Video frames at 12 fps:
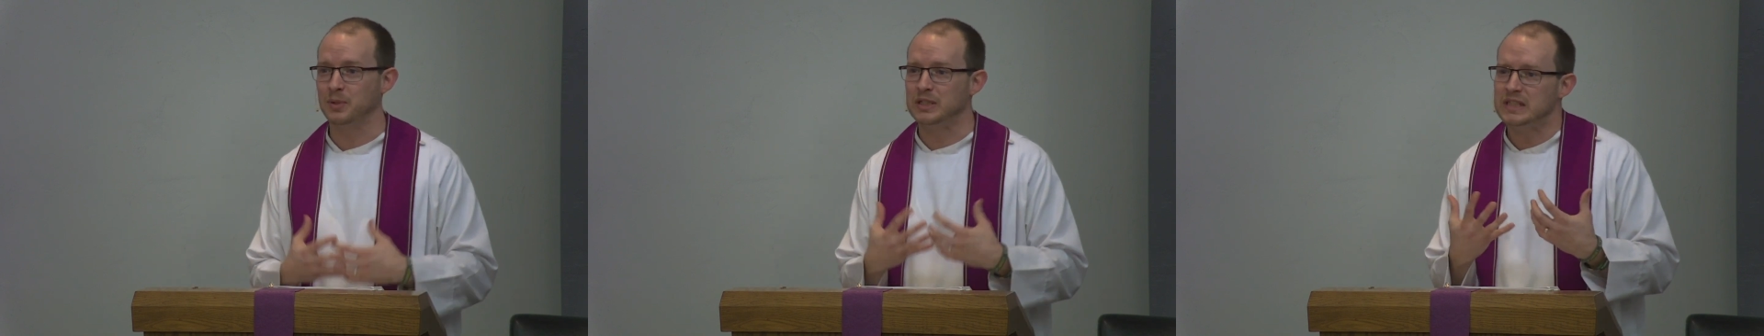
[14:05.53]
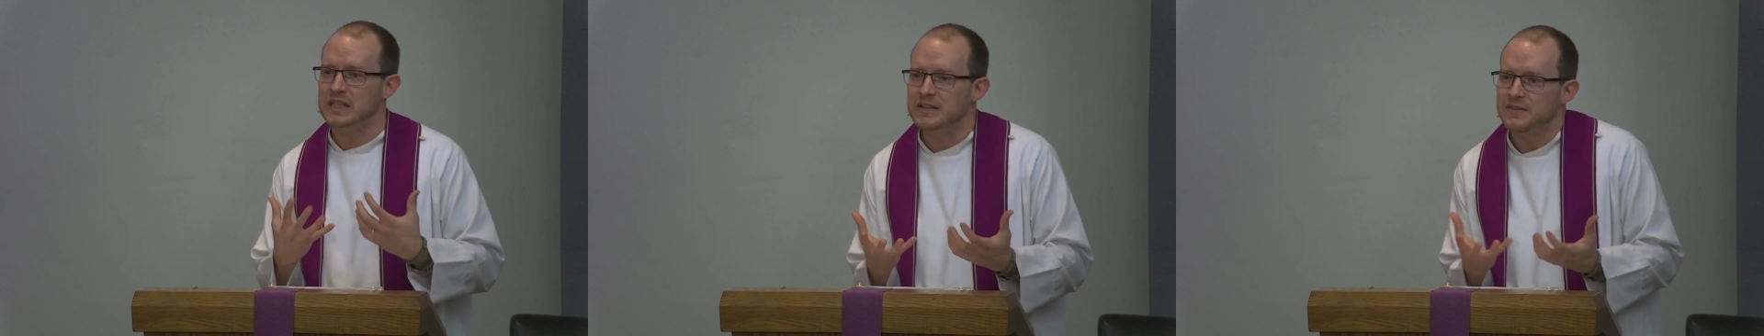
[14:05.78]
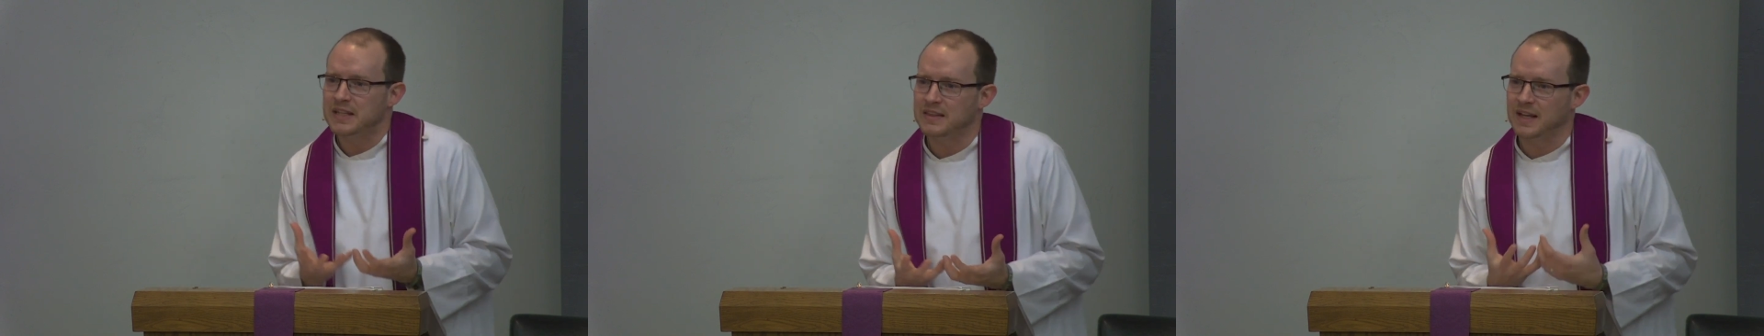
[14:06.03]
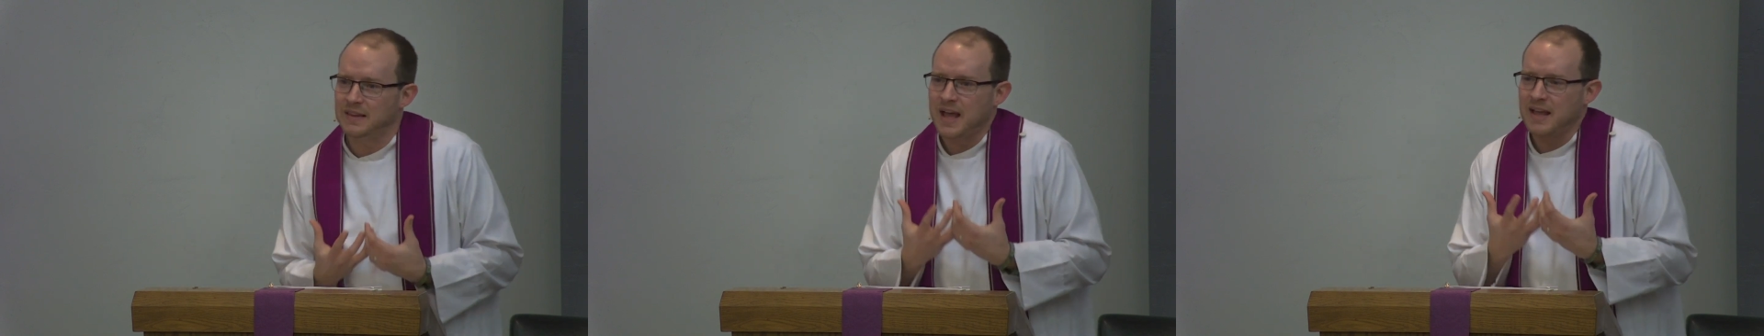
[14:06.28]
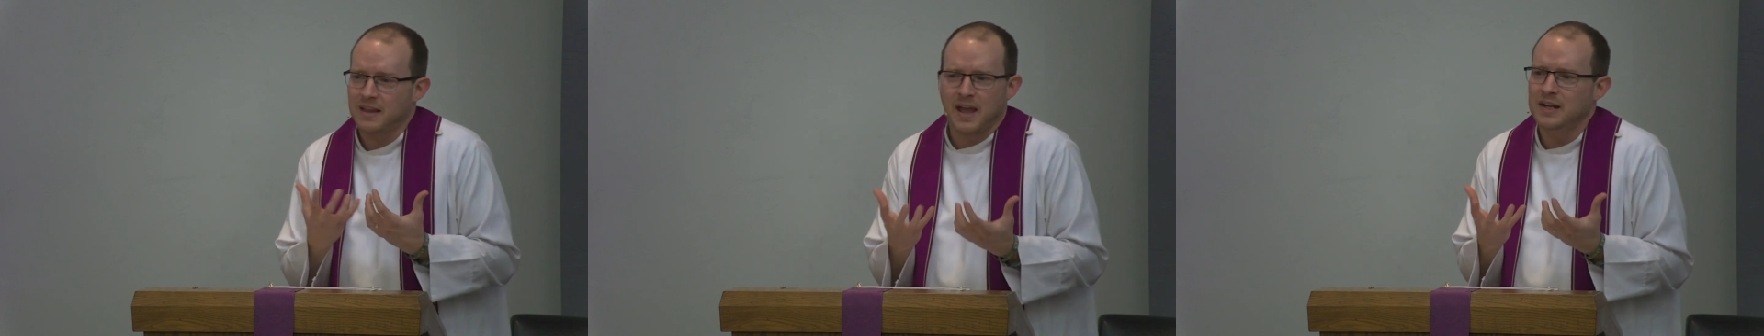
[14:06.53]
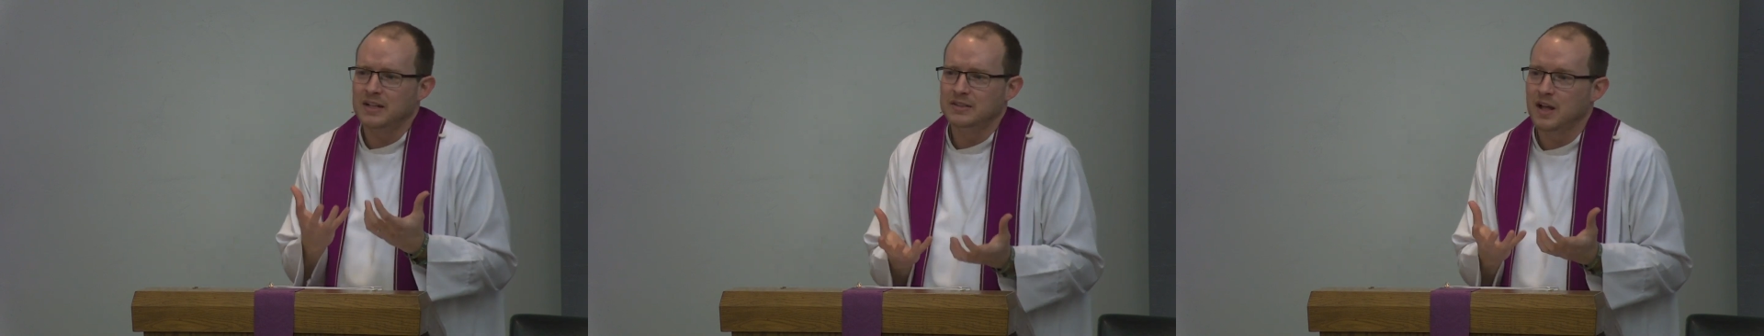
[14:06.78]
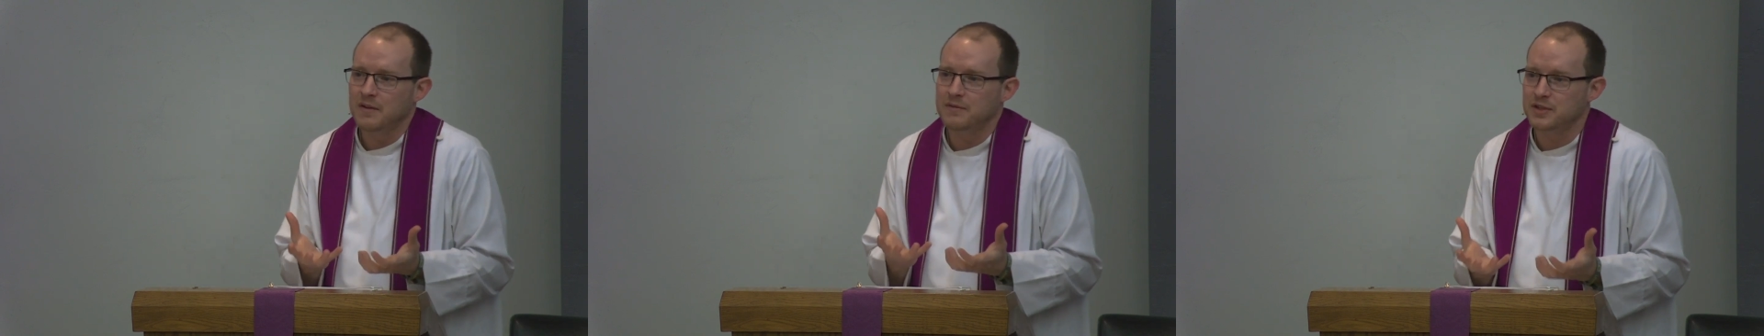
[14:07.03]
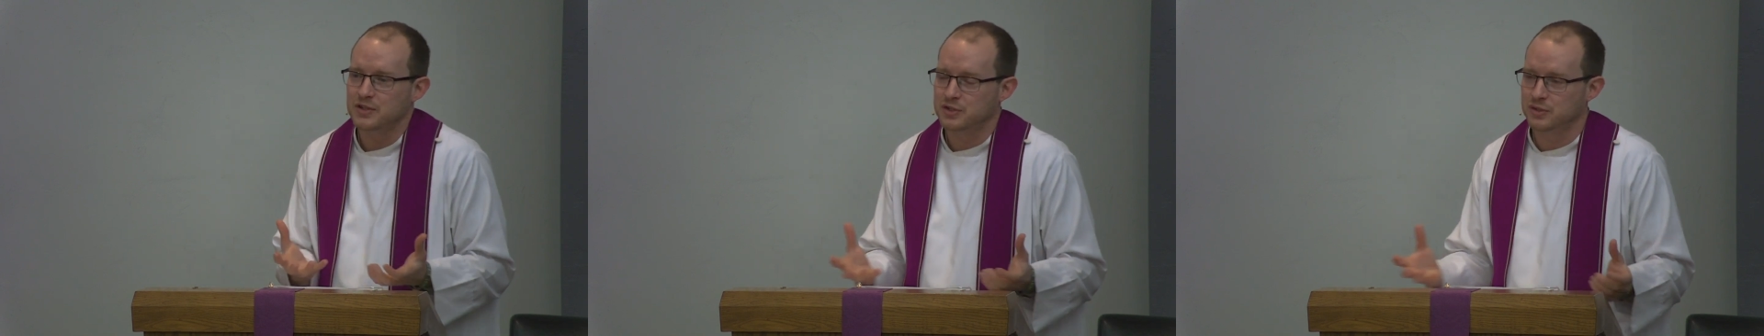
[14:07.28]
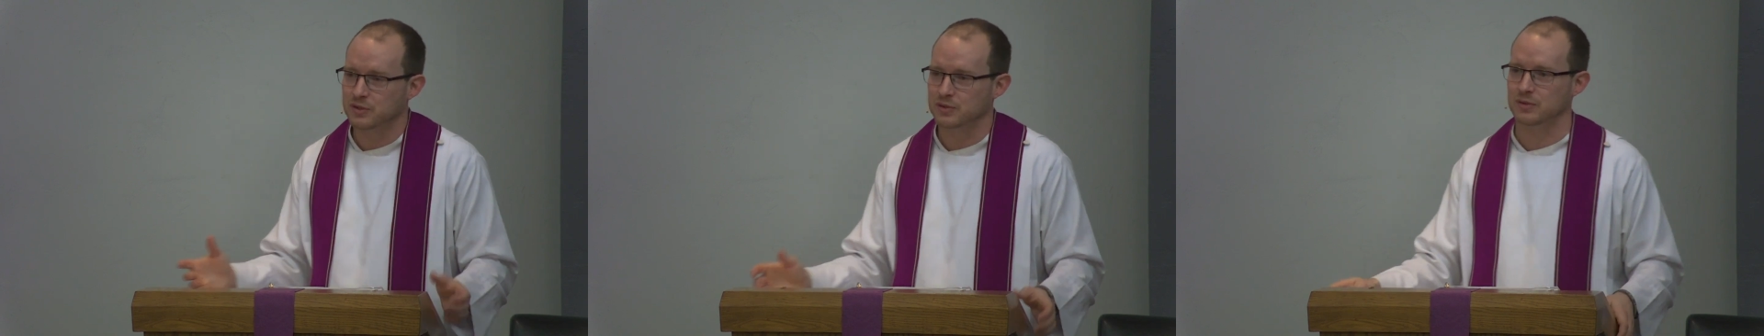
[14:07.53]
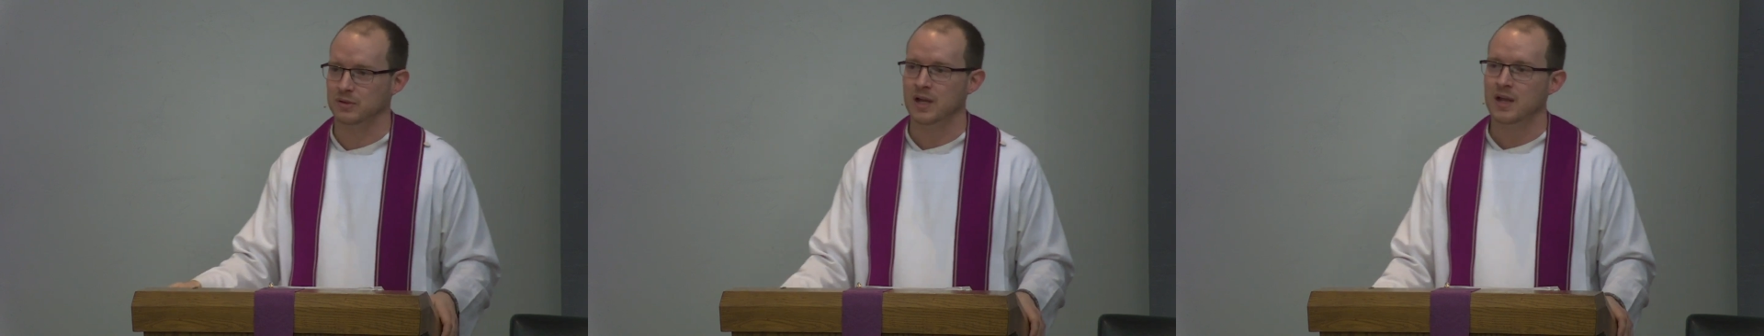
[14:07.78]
believing that that kind of love is true.